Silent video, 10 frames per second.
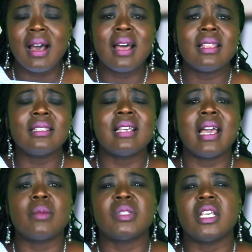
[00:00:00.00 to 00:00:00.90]
Other
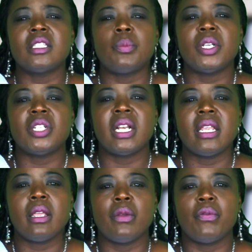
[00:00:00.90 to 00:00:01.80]
times,
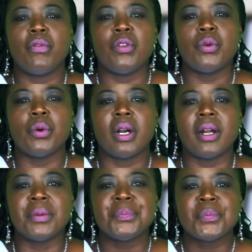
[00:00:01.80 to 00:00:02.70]
especially if you
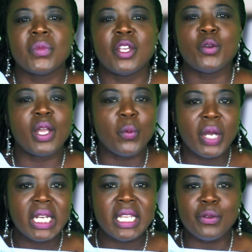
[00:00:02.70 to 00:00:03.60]
are a
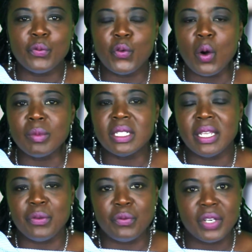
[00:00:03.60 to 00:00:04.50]
well-informed
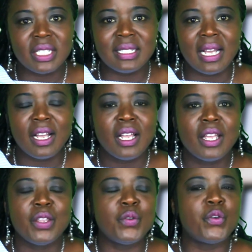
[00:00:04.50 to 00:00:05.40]
investor,
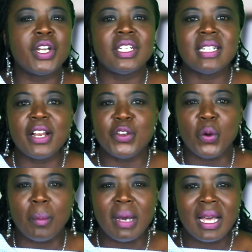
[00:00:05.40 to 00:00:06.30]
you've already done
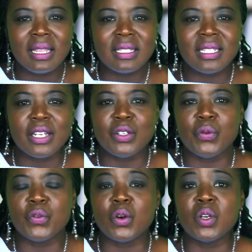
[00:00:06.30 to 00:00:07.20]
your maths and
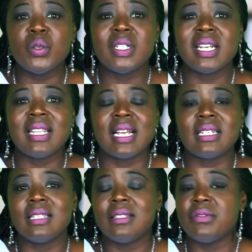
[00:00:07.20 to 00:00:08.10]
you've concluded that
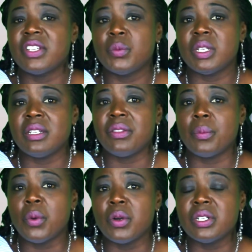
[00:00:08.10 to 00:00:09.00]
this investment in the
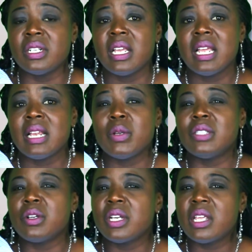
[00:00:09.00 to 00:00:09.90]
bond is
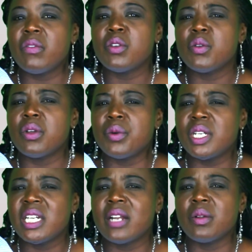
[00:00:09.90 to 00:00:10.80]
not giving you the
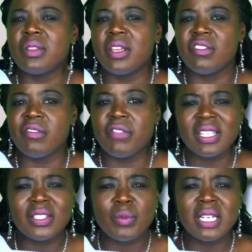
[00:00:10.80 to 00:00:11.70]
return on the
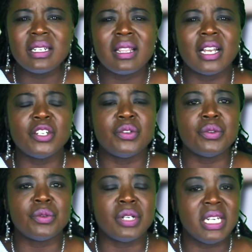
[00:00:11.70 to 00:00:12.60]
investment that
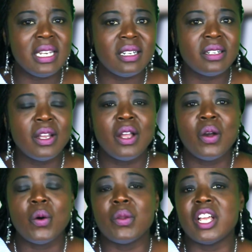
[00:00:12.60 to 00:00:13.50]
you need
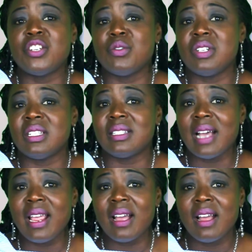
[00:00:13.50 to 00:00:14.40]
or that you
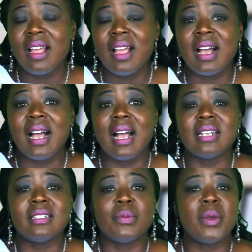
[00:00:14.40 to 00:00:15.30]
desire,
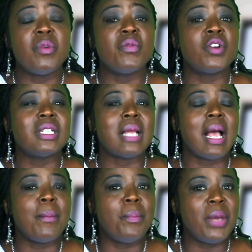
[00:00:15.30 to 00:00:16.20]
and maybe you've got
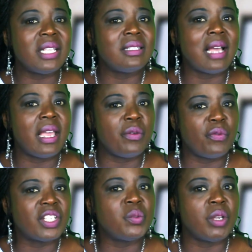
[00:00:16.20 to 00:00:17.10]
better
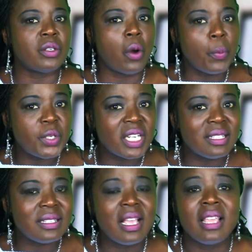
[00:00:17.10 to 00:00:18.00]
investment
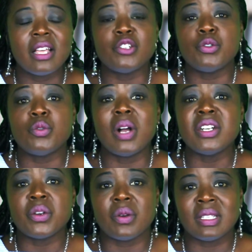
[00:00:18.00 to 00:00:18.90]
options that you'd
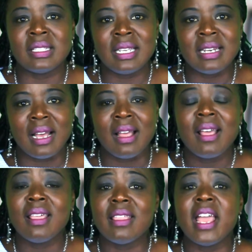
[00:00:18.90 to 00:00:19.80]
want to consider,
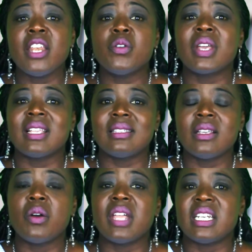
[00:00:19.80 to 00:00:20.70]
then you can
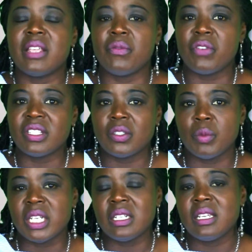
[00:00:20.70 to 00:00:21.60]
sell that
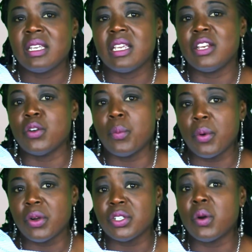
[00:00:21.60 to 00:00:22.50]
investment in your
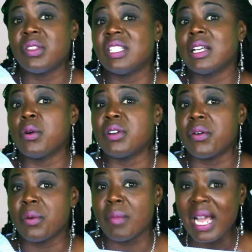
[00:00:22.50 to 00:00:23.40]
bond on the
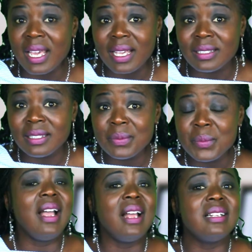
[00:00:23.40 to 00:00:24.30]
secondary market.
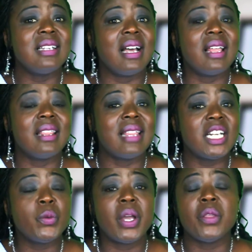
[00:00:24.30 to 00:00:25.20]
And
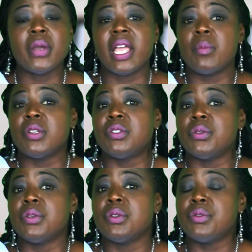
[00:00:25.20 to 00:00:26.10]
that way you are able
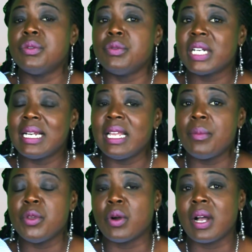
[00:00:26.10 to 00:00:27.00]
to
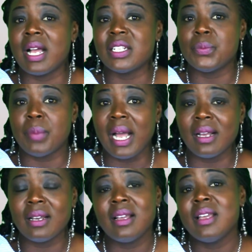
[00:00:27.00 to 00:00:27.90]
reclaim your cash
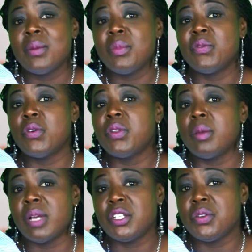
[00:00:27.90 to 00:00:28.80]
back before the
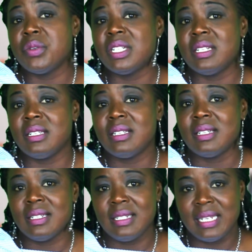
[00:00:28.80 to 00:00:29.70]
maturity
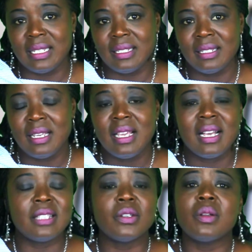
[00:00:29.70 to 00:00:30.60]
date.
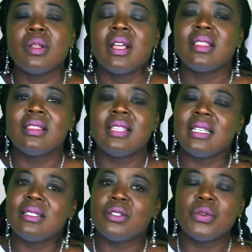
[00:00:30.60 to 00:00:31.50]
And so
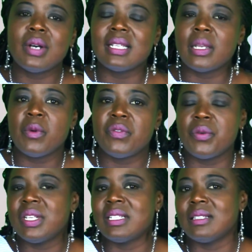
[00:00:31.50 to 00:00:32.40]
these two are some of the
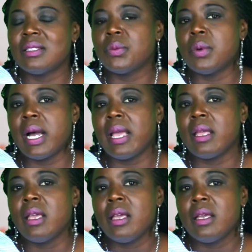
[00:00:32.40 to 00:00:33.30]
reasons
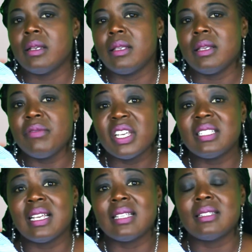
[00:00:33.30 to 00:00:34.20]
why
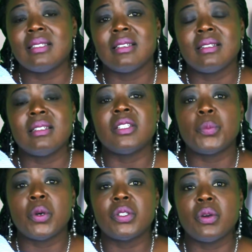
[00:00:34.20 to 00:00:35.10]
investors
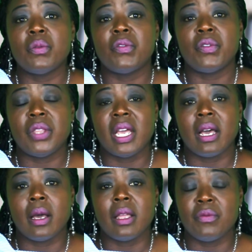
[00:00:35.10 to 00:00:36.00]
dispose of
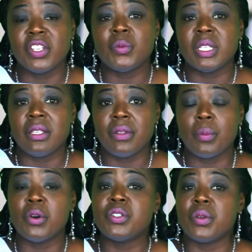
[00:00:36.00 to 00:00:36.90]
their investment in the
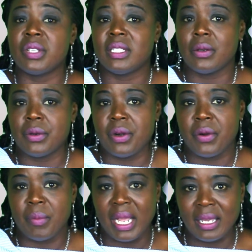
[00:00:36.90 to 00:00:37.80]
bond on the
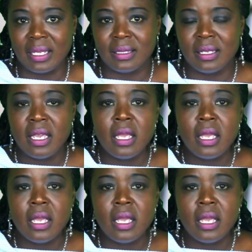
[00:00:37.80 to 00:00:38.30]
secondary market.